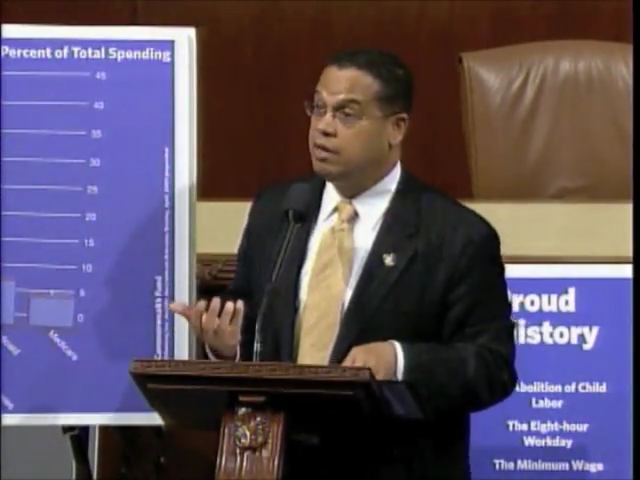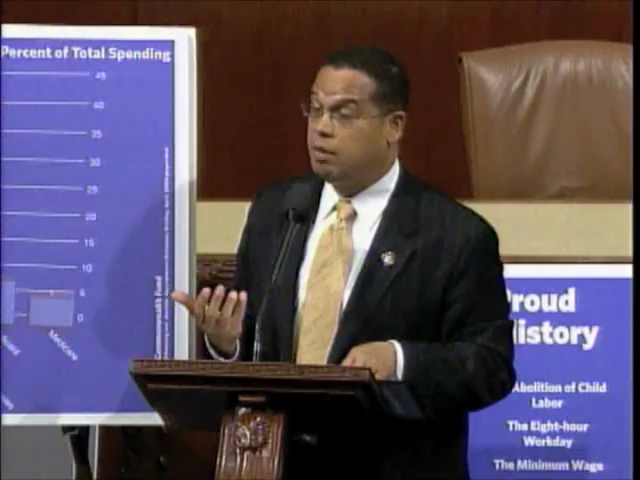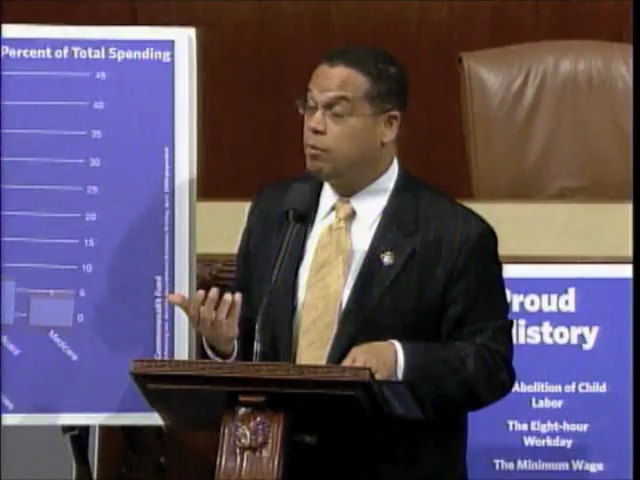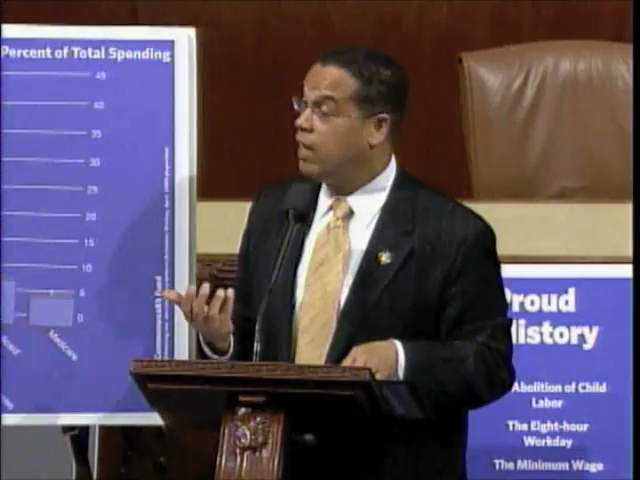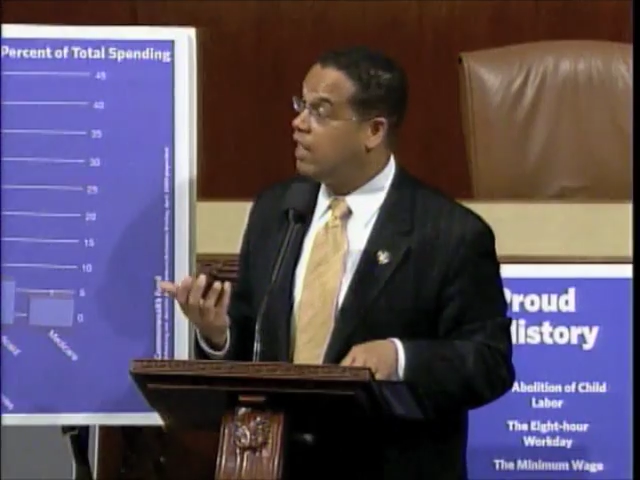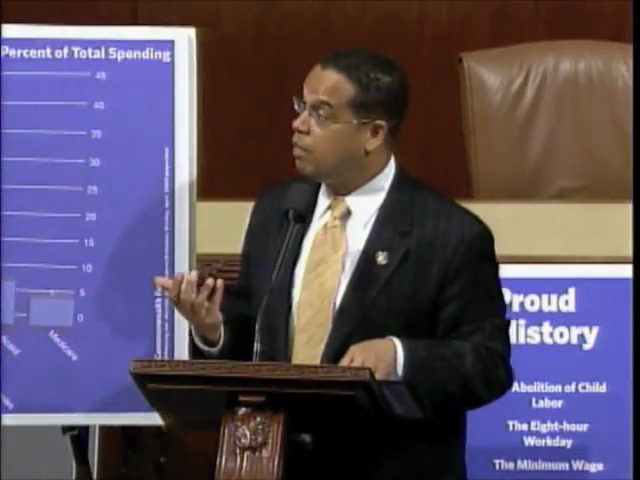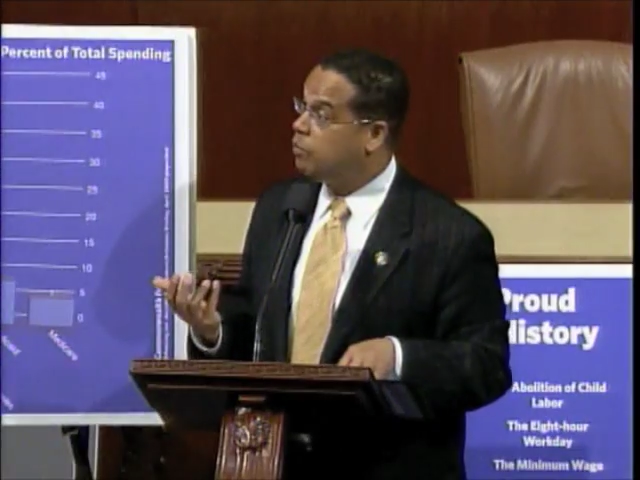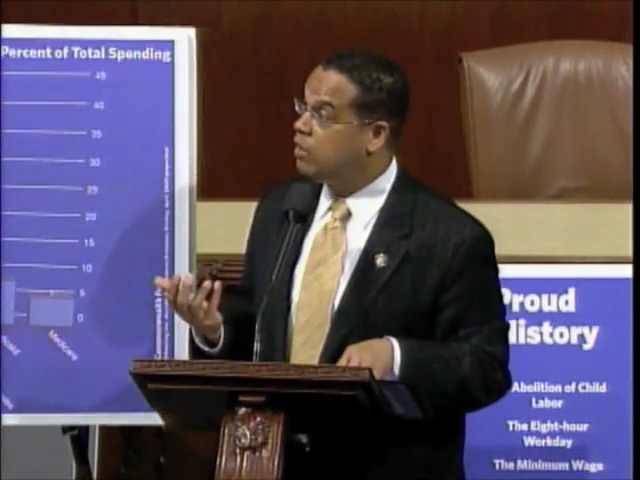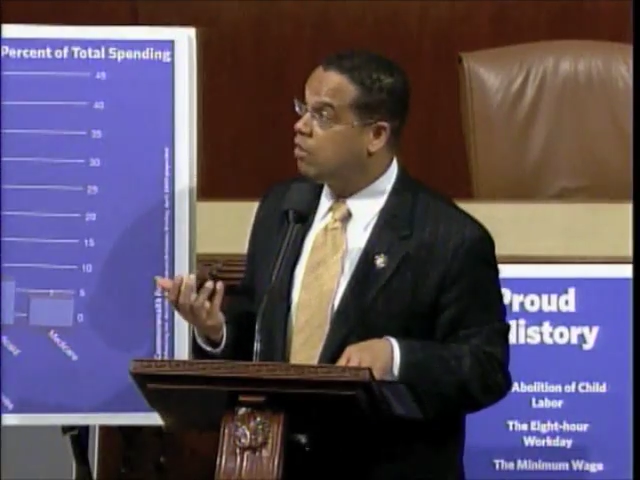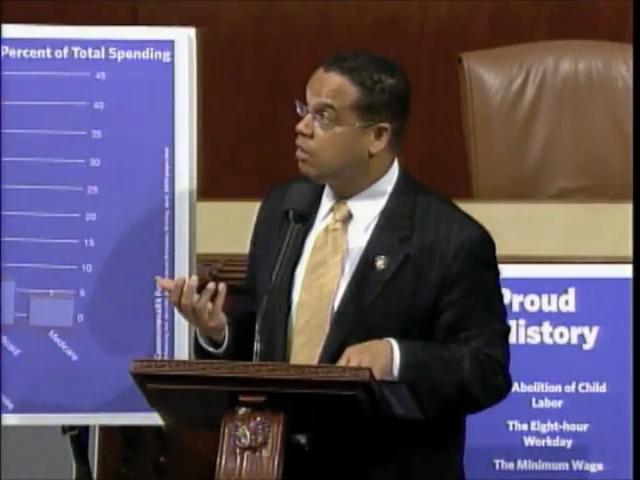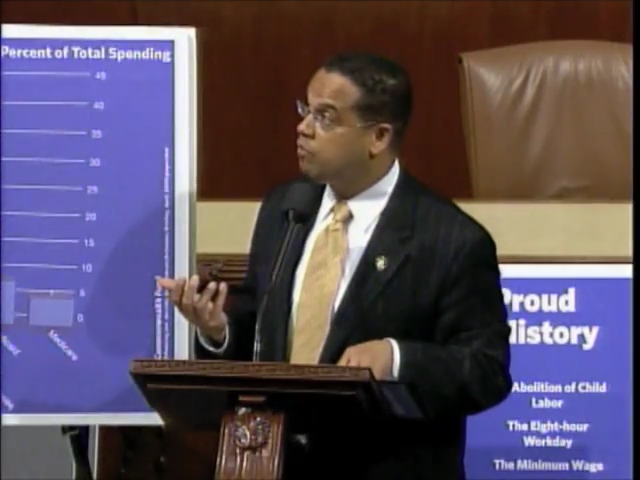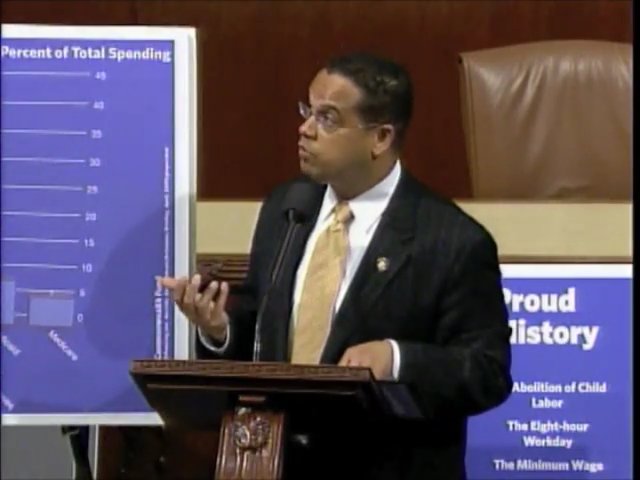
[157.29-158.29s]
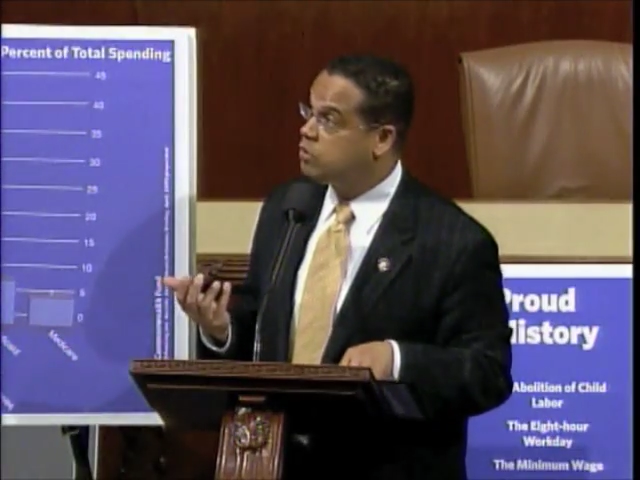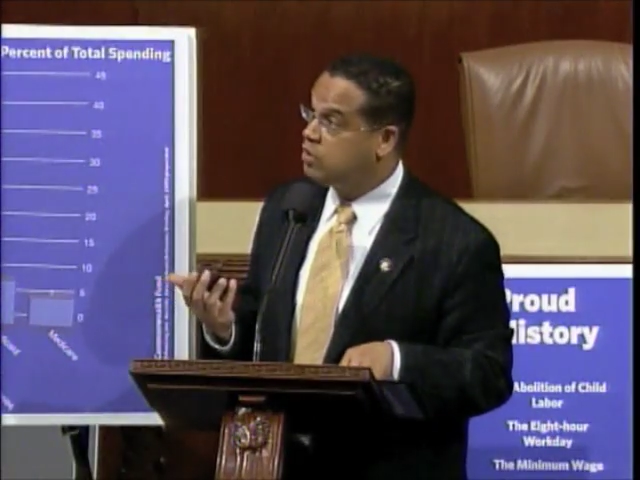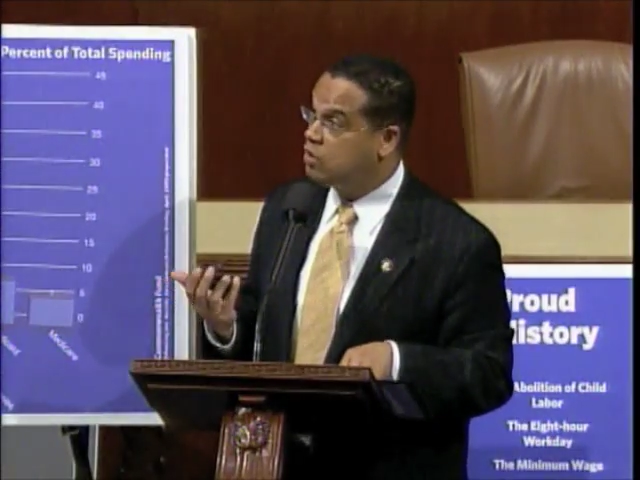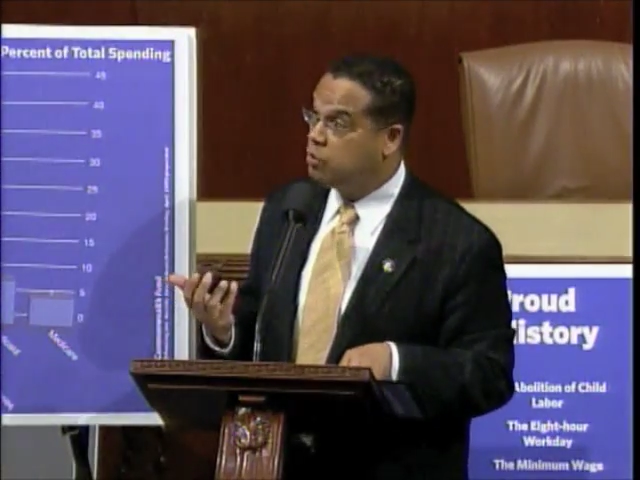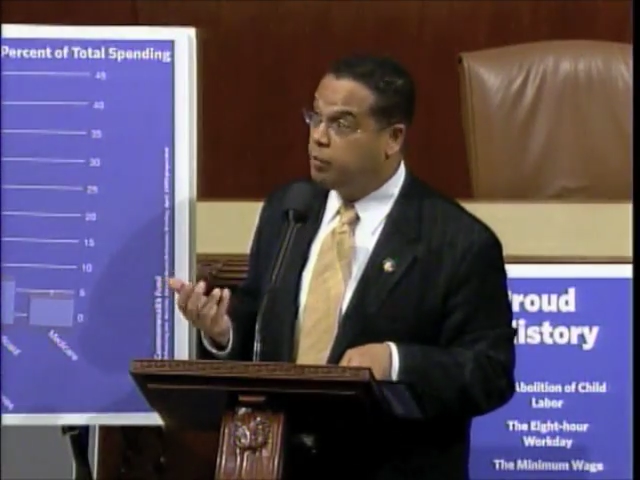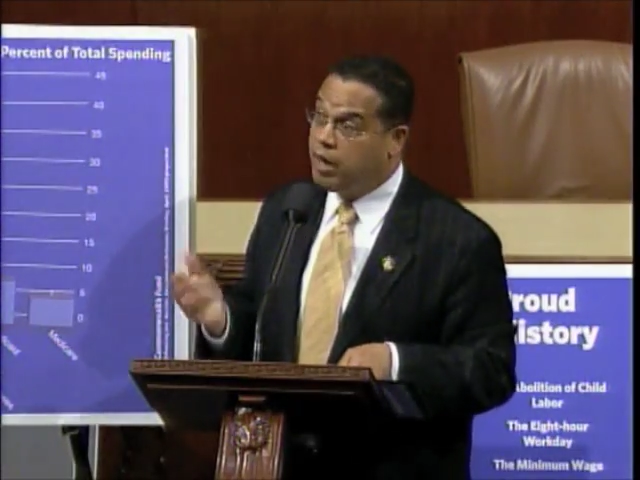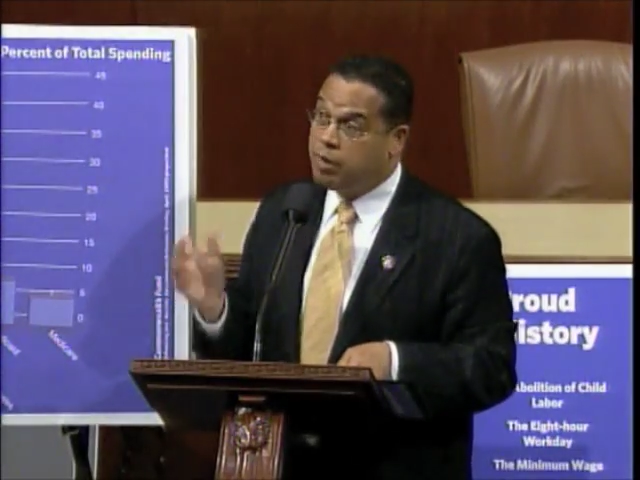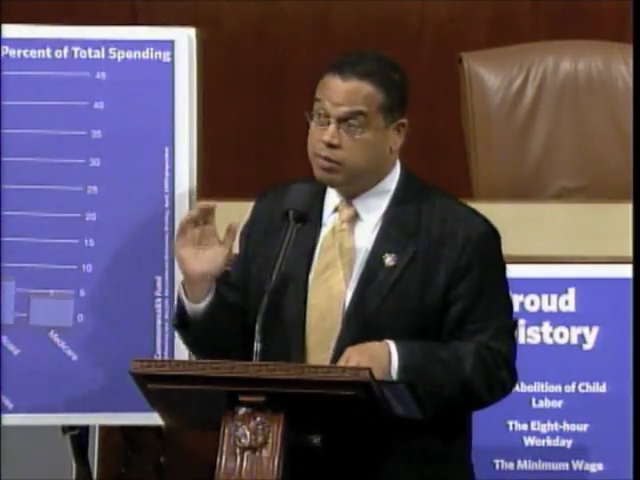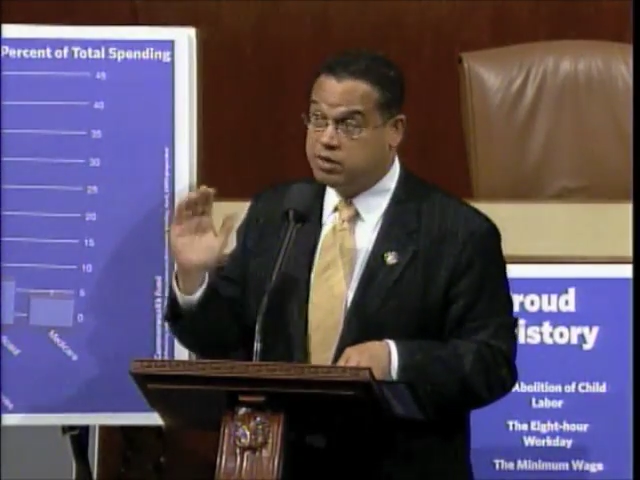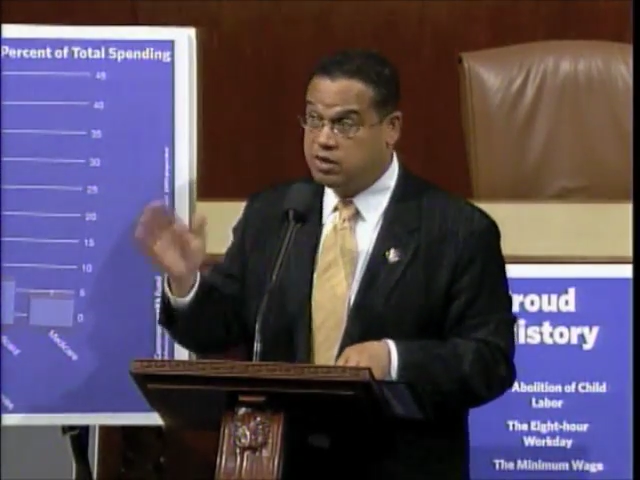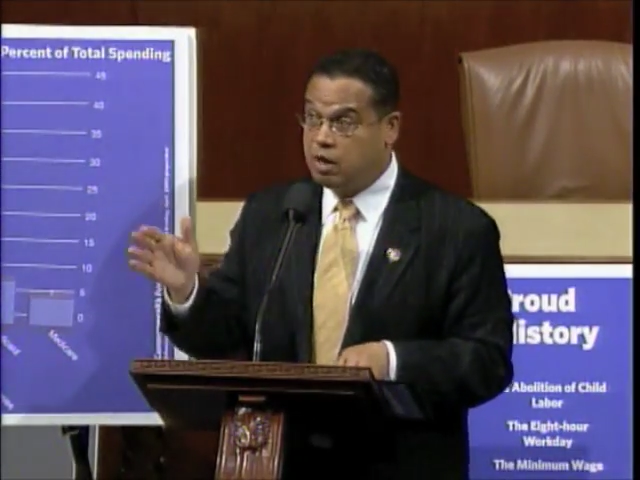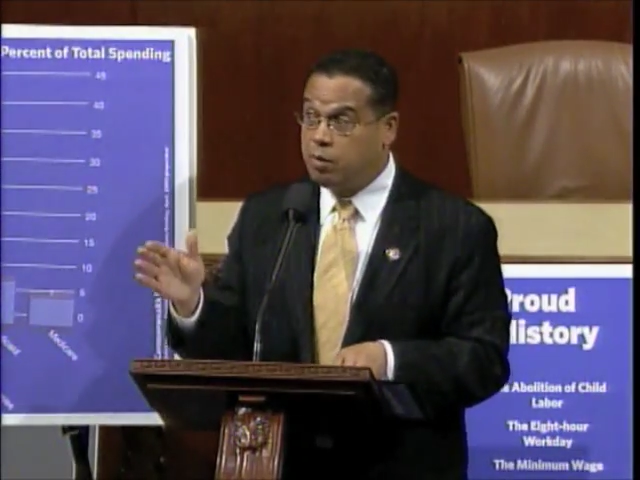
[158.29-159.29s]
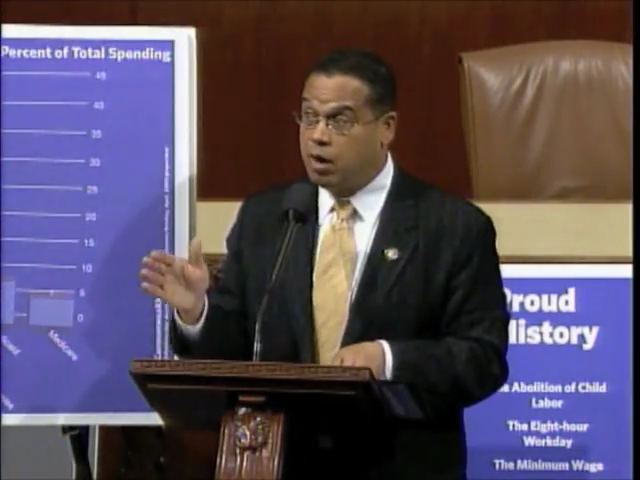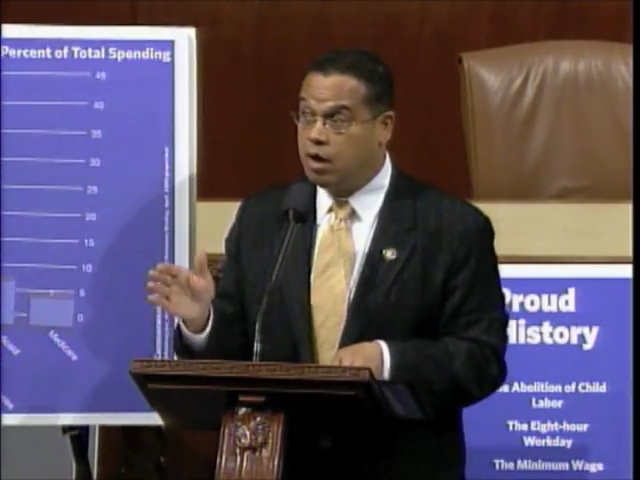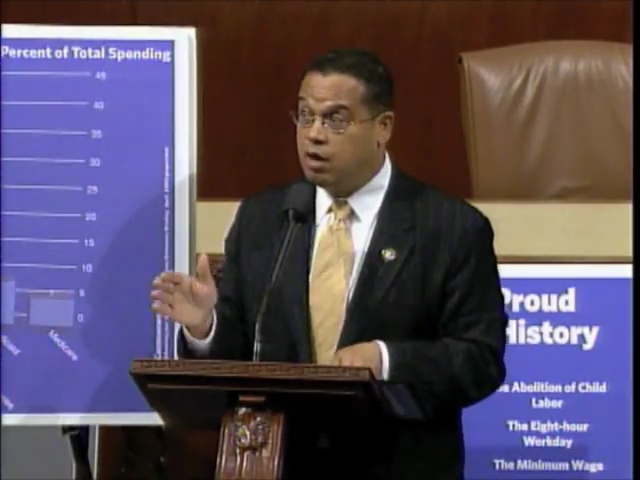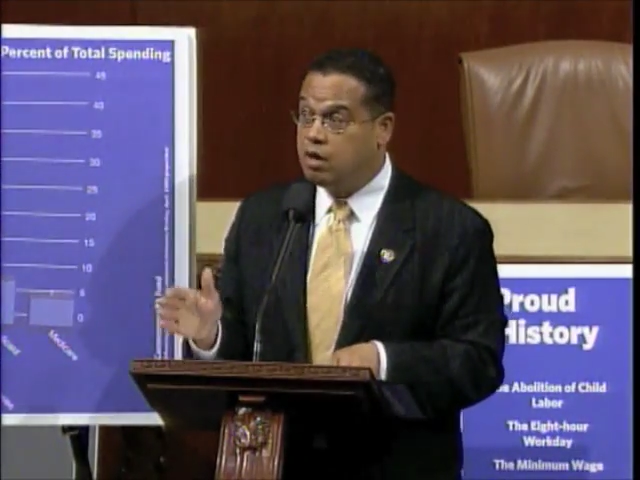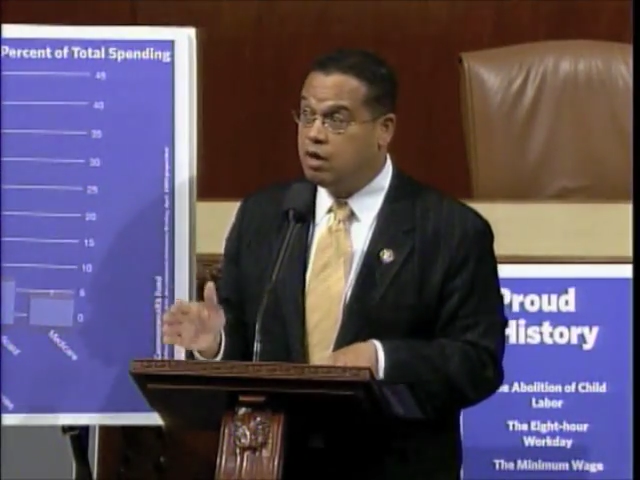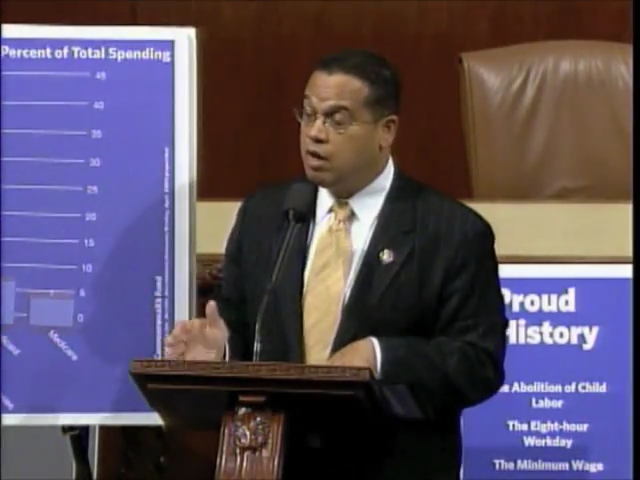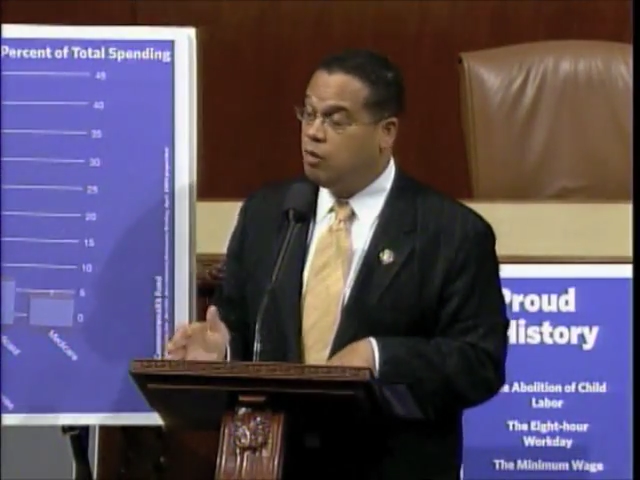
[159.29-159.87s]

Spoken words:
They might not be calling for single payer, but some are.